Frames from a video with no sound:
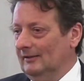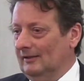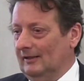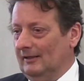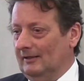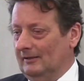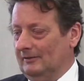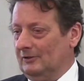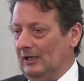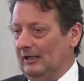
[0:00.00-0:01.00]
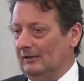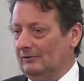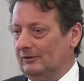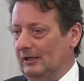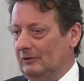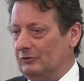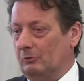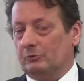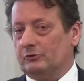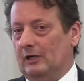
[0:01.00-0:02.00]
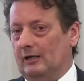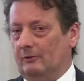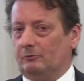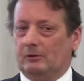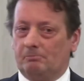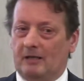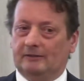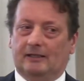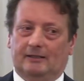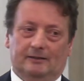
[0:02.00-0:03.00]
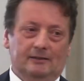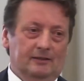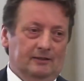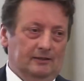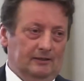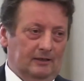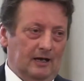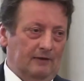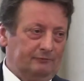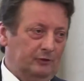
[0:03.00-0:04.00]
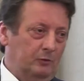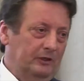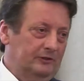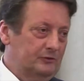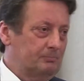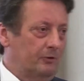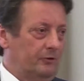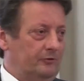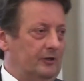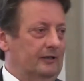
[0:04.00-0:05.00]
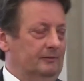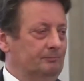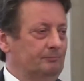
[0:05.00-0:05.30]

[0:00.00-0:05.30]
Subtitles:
So we'll start on the Monday after Queen's birthday,